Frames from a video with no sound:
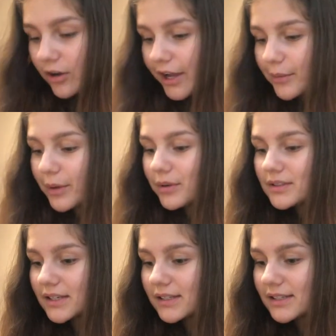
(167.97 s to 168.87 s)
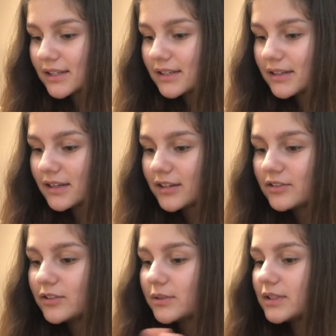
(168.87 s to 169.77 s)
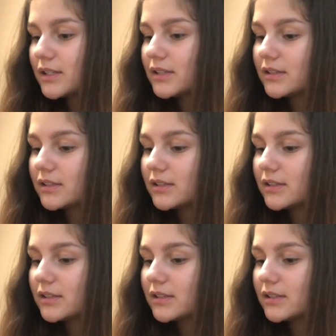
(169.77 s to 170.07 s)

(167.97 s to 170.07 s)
Okay, wait, what day is it? I don't know what day